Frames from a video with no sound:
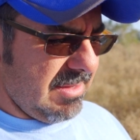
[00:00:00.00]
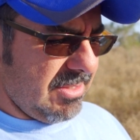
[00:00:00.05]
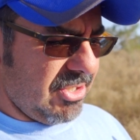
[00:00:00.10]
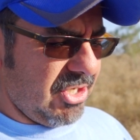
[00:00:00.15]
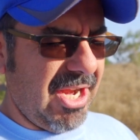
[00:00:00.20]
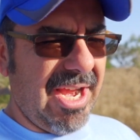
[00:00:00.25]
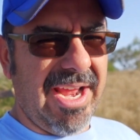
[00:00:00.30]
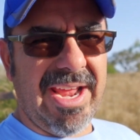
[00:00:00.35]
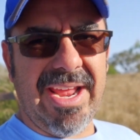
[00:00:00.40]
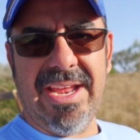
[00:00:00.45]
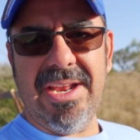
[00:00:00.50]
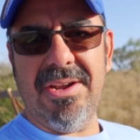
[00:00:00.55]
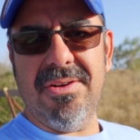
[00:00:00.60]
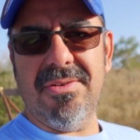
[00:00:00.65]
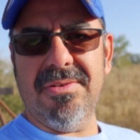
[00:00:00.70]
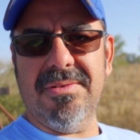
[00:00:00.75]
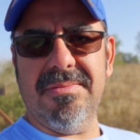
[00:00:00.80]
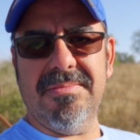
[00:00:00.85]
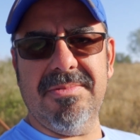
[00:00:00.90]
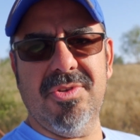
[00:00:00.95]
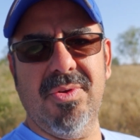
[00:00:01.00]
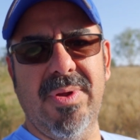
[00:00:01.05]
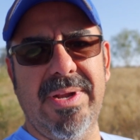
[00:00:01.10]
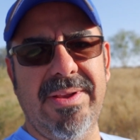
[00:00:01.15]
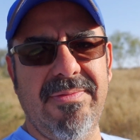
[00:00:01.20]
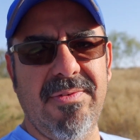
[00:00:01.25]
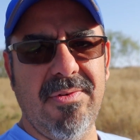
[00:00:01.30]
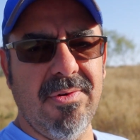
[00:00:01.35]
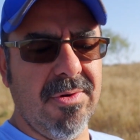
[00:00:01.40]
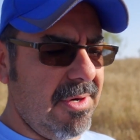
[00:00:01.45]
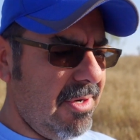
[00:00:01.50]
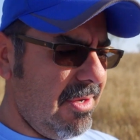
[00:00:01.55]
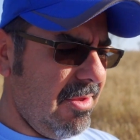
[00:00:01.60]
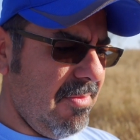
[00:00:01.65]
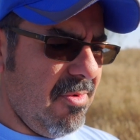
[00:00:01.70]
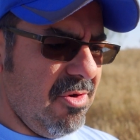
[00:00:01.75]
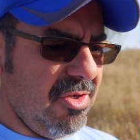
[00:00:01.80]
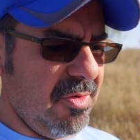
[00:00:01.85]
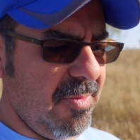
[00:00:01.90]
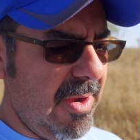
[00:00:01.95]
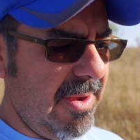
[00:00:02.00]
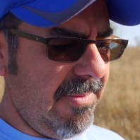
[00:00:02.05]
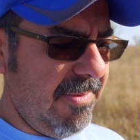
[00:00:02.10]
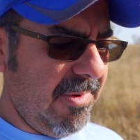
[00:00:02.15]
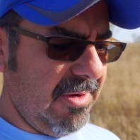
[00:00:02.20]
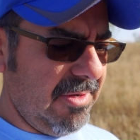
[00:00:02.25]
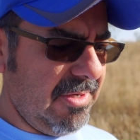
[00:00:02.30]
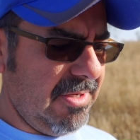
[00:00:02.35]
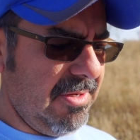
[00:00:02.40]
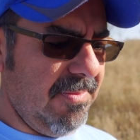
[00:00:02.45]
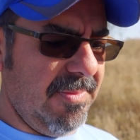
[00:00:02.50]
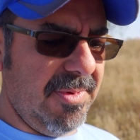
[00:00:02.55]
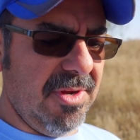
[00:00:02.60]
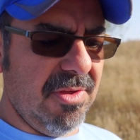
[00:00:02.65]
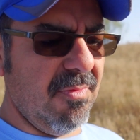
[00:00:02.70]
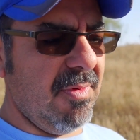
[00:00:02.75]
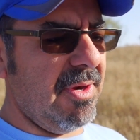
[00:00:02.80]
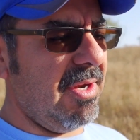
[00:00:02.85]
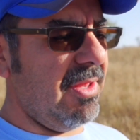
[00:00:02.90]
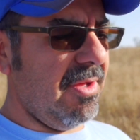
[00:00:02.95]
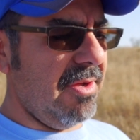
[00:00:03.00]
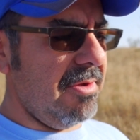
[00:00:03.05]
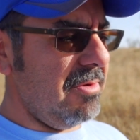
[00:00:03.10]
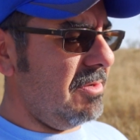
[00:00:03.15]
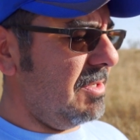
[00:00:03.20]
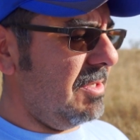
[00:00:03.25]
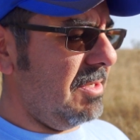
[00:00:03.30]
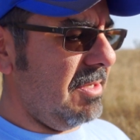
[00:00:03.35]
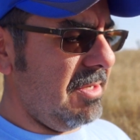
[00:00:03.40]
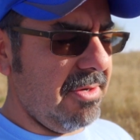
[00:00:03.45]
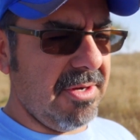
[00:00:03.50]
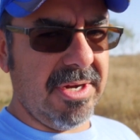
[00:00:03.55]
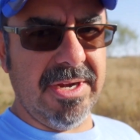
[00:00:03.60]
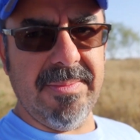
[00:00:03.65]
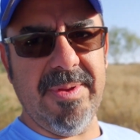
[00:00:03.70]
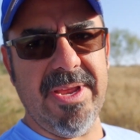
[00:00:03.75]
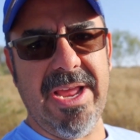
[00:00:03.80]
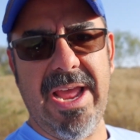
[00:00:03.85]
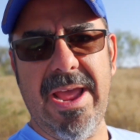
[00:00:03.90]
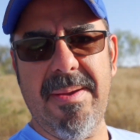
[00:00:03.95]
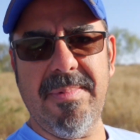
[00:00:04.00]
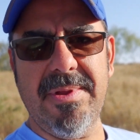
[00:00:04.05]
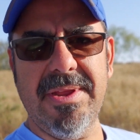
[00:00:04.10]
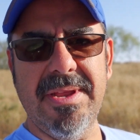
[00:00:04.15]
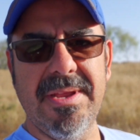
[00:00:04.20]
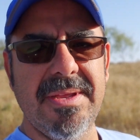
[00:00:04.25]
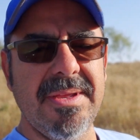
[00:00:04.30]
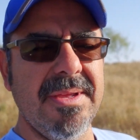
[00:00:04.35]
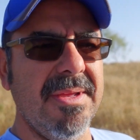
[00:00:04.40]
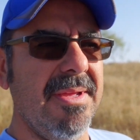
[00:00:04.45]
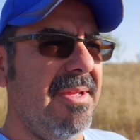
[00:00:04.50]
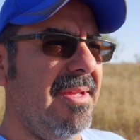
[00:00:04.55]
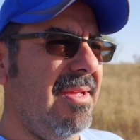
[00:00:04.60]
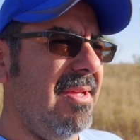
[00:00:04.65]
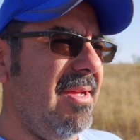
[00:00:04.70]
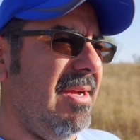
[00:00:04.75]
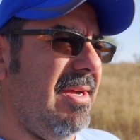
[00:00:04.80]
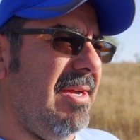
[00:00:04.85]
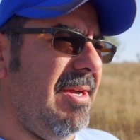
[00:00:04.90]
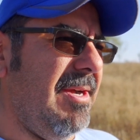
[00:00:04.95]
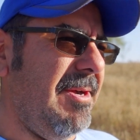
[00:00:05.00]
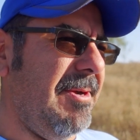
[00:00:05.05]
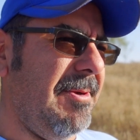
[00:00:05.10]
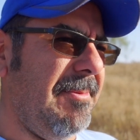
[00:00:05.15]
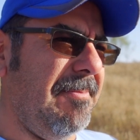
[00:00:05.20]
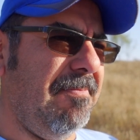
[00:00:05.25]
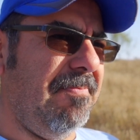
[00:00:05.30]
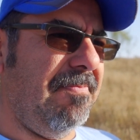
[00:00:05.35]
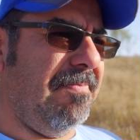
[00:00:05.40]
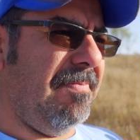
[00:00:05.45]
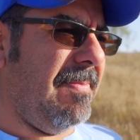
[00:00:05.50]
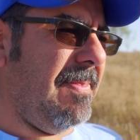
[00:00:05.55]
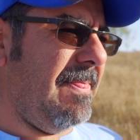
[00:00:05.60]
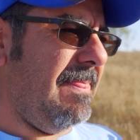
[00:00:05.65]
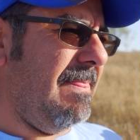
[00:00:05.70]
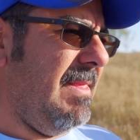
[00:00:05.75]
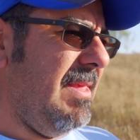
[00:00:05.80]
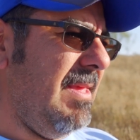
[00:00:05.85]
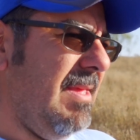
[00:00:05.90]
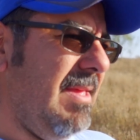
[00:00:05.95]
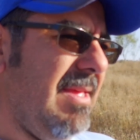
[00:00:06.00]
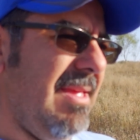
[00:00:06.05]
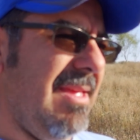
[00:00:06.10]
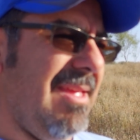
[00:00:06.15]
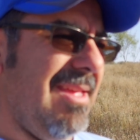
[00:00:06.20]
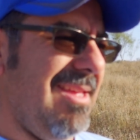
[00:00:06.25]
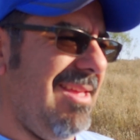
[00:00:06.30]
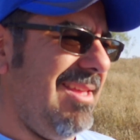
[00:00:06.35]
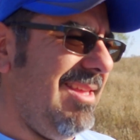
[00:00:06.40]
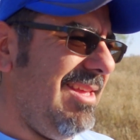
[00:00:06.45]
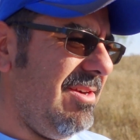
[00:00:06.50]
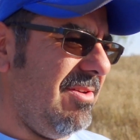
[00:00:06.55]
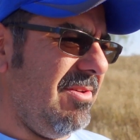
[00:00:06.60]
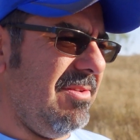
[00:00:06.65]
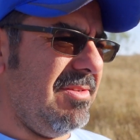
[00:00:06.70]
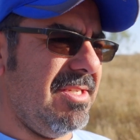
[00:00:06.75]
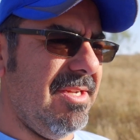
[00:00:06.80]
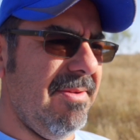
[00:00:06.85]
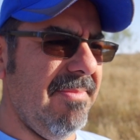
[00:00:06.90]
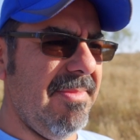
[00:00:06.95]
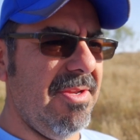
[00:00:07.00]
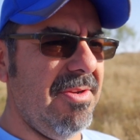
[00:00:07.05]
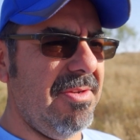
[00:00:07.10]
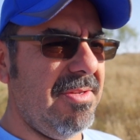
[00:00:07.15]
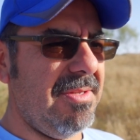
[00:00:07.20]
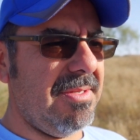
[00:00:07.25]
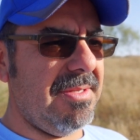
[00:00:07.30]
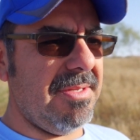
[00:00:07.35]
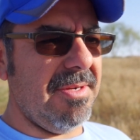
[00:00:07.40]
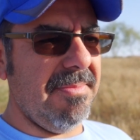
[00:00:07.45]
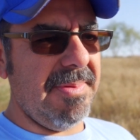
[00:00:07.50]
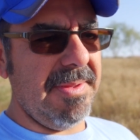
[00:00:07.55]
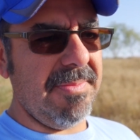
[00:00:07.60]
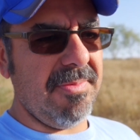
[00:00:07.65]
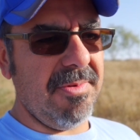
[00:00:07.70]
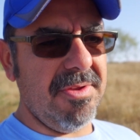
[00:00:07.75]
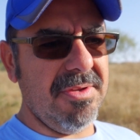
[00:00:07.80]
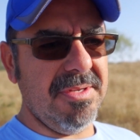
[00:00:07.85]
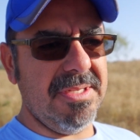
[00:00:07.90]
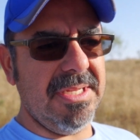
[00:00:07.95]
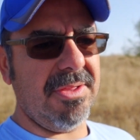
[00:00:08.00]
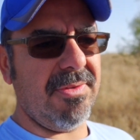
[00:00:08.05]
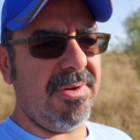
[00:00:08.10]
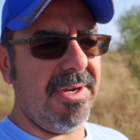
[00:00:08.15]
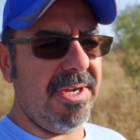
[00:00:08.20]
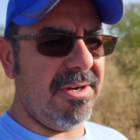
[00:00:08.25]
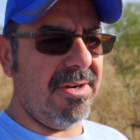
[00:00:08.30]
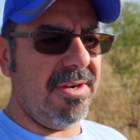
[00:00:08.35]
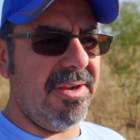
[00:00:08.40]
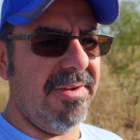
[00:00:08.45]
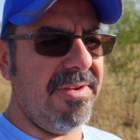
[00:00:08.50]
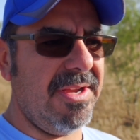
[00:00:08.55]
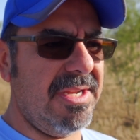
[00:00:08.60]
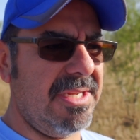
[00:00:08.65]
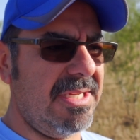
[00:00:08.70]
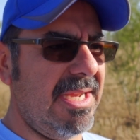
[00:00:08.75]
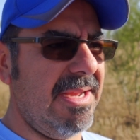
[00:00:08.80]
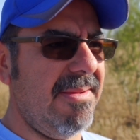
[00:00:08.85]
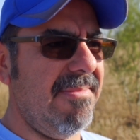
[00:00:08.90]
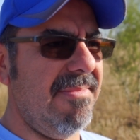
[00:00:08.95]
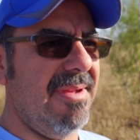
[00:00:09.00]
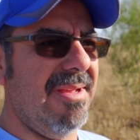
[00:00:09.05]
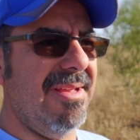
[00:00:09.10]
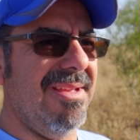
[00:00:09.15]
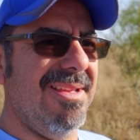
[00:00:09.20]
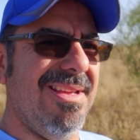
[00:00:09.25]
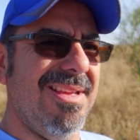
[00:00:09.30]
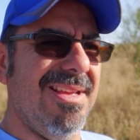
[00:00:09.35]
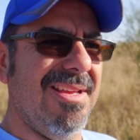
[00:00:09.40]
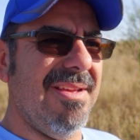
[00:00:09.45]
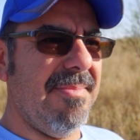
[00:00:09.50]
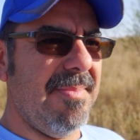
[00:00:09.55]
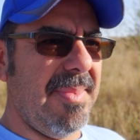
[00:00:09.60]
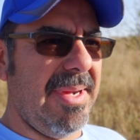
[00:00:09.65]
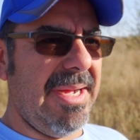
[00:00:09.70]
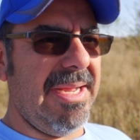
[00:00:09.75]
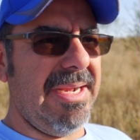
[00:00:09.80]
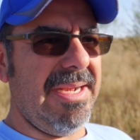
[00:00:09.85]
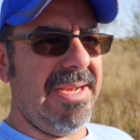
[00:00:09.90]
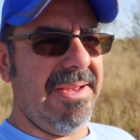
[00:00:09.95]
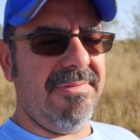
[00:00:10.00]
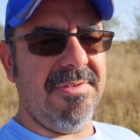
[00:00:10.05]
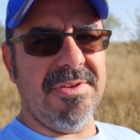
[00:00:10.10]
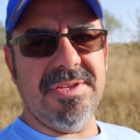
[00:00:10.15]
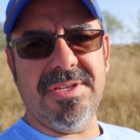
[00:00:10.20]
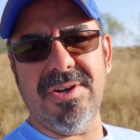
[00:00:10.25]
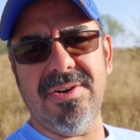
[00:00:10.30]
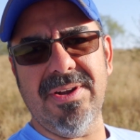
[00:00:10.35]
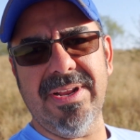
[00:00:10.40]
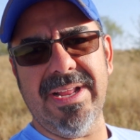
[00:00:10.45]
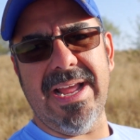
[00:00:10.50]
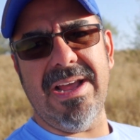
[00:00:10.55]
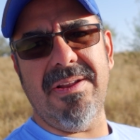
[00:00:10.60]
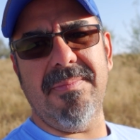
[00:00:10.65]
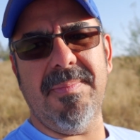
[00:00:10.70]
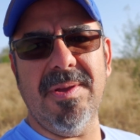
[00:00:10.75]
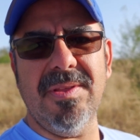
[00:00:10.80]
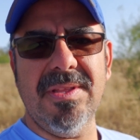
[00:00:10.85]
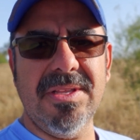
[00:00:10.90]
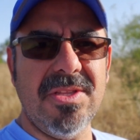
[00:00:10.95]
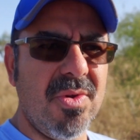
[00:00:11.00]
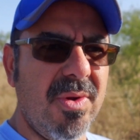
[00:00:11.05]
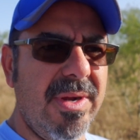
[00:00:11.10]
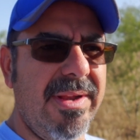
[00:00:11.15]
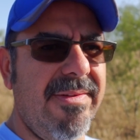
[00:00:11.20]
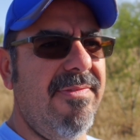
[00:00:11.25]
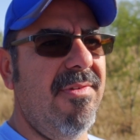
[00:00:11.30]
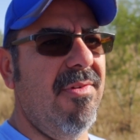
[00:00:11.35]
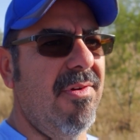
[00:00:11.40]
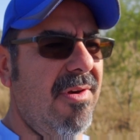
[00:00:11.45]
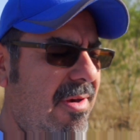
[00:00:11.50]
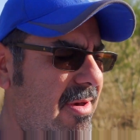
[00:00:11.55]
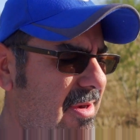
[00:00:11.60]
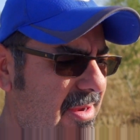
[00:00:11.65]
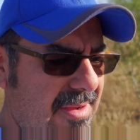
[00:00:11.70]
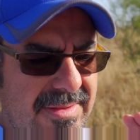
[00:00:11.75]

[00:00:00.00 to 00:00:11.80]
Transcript: Chihane or 284 are the most popular. So build one of those, you're gonna be happy. You know, some people use a 300 WSM, but if you're starting out, build a 284.